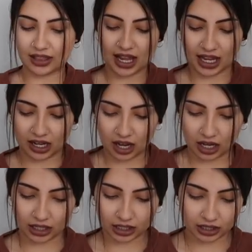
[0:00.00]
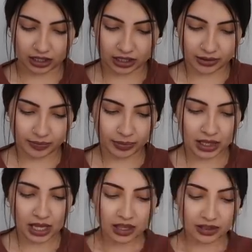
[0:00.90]
that I got her.
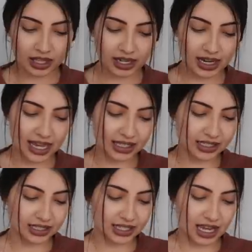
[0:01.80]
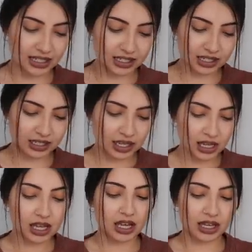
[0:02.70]
The next set,
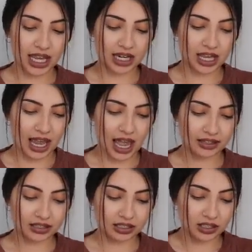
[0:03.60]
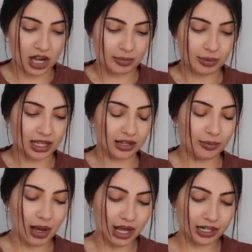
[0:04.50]
again, it has the top and the
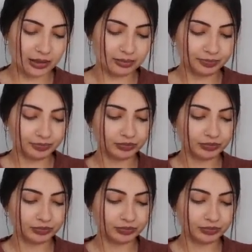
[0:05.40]
bottom.